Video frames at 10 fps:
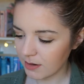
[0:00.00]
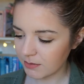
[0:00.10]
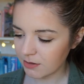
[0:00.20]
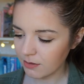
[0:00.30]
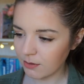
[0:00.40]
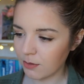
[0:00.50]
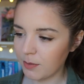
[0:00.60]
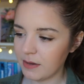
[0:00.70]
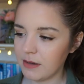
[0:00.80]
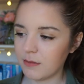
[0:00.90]
I'm just going to
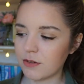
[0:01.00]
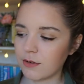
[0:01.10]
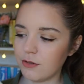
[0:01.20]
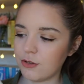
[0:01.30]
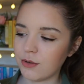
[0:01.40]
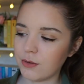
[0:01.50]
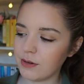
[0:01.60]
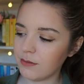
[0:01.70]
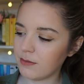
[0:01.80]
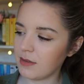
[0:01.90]
open it. I'm just going to show
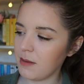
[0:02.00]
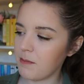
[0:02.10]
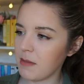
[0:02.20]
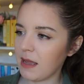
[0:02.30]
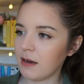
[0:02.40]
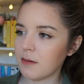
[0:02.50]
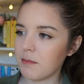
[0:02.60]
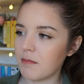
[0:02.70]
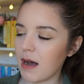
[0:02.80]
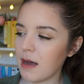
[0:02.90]
you the main
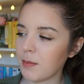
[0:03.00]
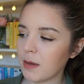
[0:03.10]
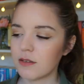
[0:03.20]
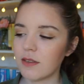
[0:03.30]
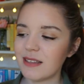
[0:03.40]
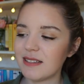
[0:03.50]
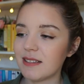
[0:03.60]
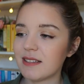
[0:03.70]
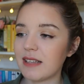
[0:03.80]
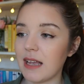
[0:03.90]
map. So this
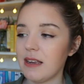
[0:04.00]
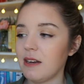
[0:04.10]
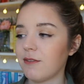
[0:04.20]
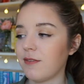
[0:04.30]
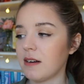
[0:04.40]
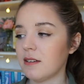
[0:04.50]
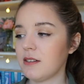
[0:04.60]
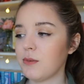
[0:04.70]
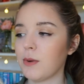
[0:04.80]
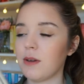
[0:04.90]
is set in a
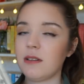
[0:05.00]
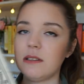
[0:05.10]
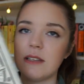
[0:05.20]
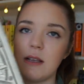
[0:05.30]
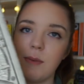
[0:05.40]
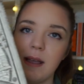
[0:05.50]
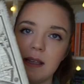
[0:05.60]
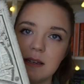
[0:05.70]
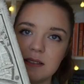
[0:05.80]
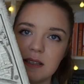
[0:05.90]
fantasy world and we're
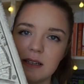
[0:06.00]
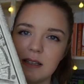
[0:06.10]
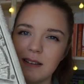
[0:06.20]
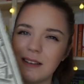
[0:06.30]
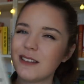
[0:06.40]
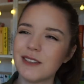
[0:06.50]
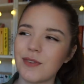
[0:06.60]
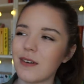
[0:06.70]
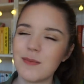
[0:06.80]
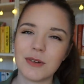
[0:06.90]
in a city. This is
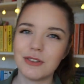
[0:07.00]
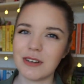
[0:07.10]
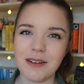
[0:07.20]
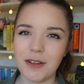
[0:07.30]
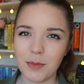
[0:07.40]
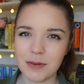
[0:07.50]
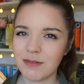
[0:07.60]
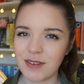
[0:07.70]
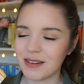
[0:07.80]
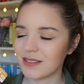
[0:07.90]
very much an urban
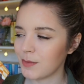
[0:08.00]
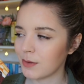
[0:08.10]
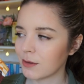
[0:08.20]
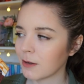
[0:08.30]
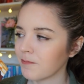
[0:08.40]
fantasy book.